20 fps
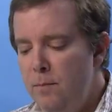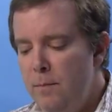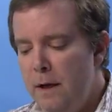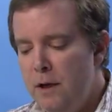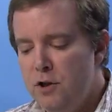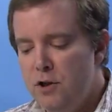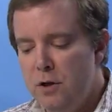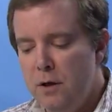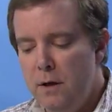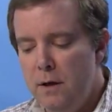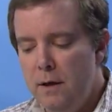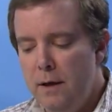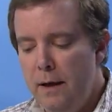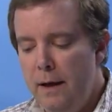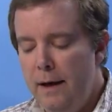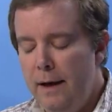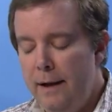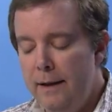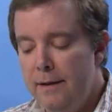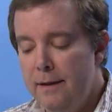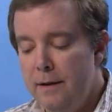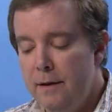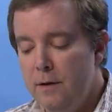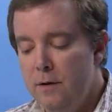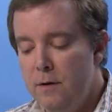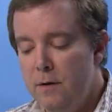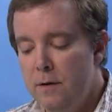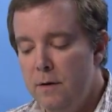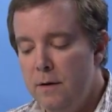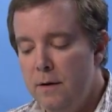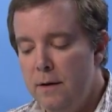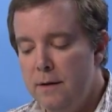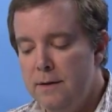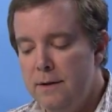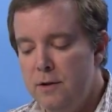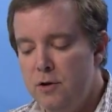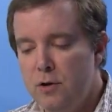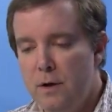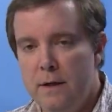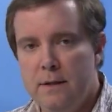you mentioned, and I think it's
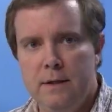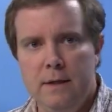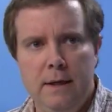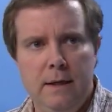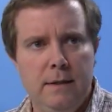interesting,